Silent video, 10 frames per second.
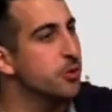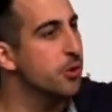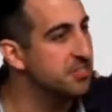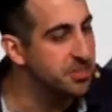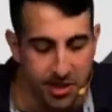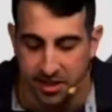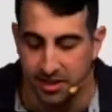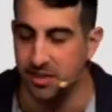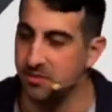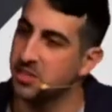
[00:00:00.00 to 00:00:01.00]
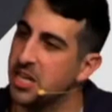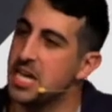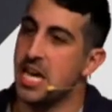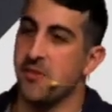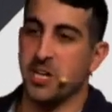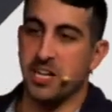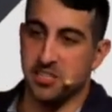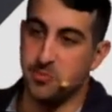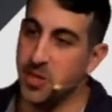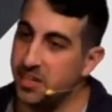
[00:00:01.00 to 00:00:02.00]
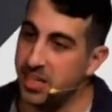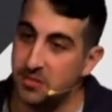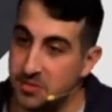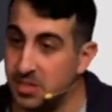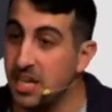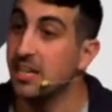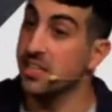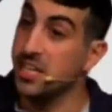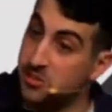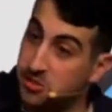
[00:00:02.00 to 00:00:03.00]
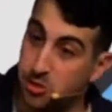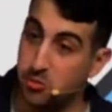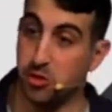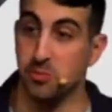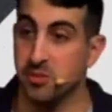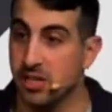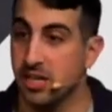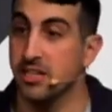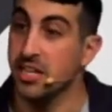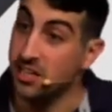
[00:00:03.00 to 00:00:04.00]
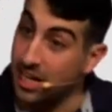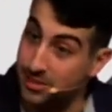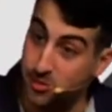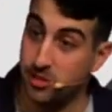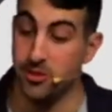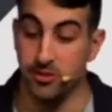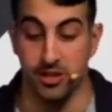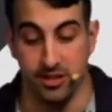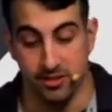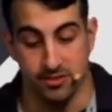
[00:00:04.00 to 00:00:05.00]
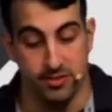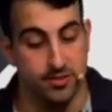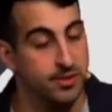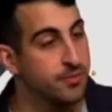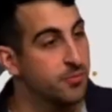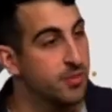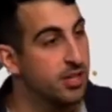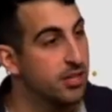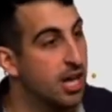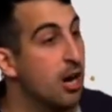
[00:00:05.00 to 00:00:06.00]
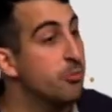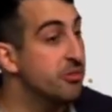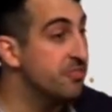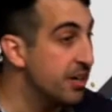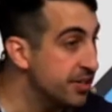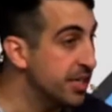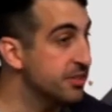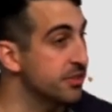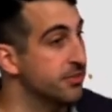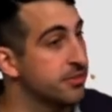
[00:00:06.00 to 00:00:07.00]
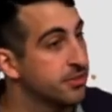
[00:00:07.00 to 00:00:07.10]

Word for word: speaking gifts. If you got speaking gifts, lead a stoop group, lead a gospel community, help with foundations.